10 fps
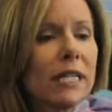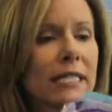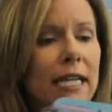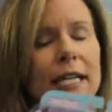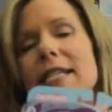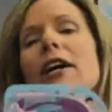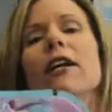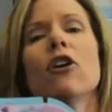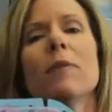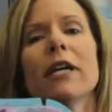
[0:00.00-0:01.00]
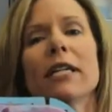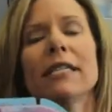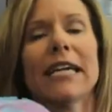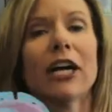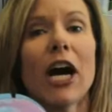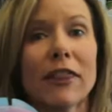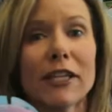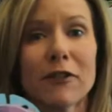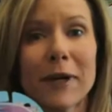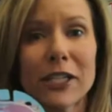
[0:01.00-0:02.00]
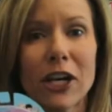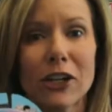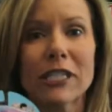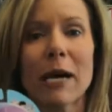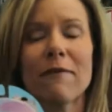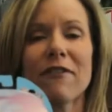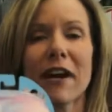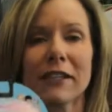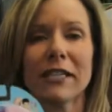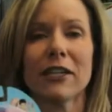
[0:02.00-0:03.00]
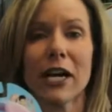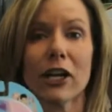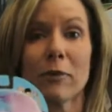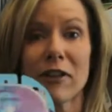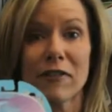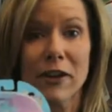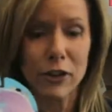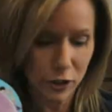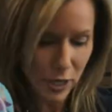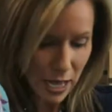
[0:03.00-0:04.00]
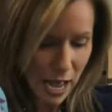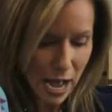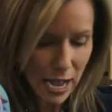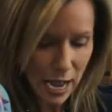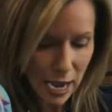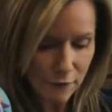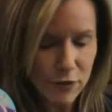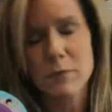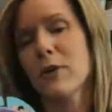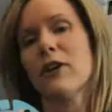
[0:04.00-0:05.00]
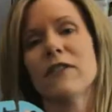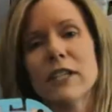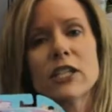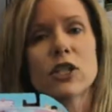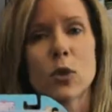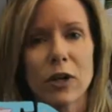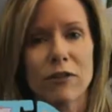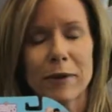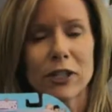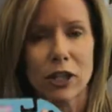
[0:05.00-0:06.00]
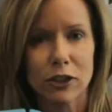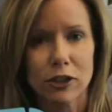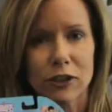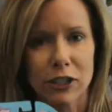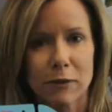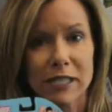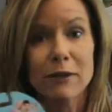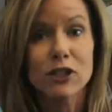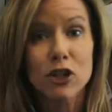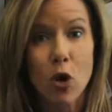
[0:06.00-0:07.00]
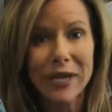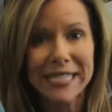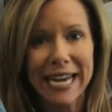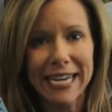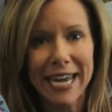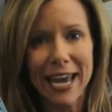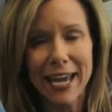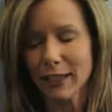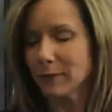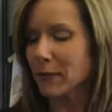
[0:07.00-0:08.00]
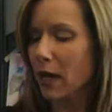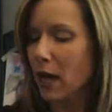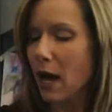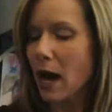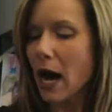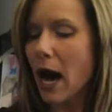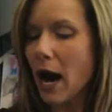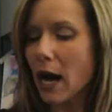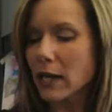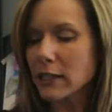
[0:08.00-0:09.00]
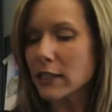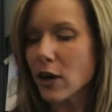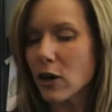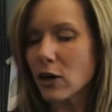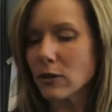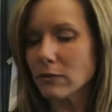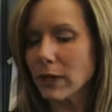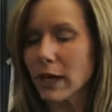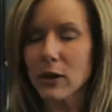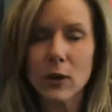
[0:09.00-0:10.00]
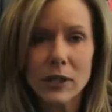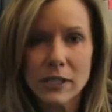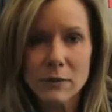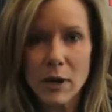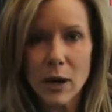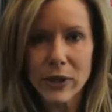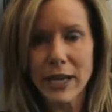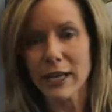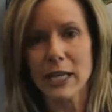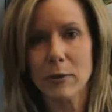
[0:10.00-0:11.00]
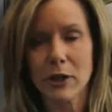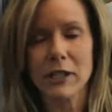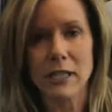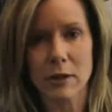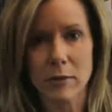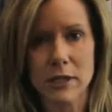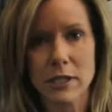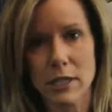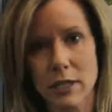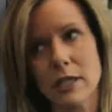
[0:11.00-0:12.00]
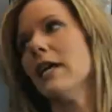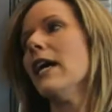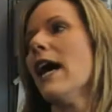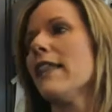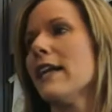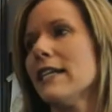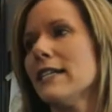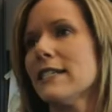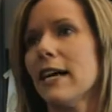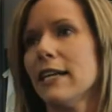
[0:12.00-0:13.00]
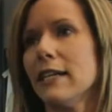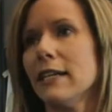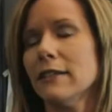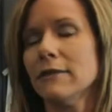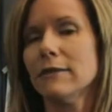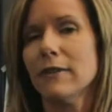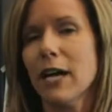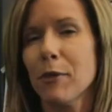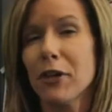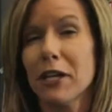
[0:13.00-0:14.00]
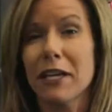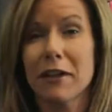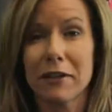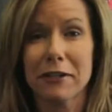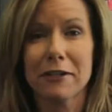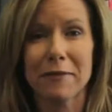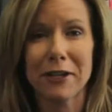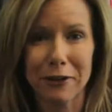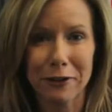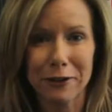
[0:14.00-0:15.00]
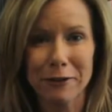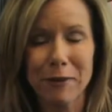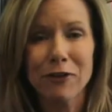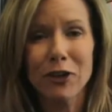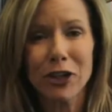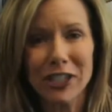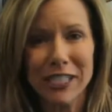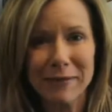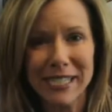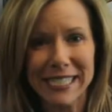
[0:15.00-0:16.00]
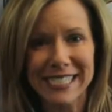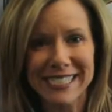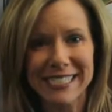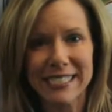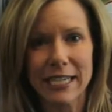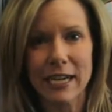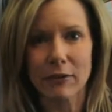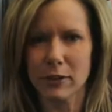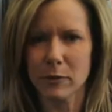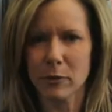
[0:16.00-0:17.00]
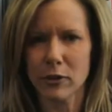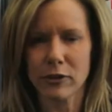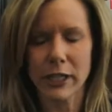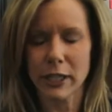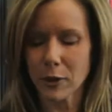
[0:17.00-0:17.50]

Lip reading: excited. I thought, oh my goodness, I got this for my daughters. I'm finally not going to be a failure. I have the perfect toy for my daughters for Christmas. I was so excited. So, of course, as mom, we can't keep our excitement in that I decided I'm going to give it to my girls before Christmas. Yeah, smart move right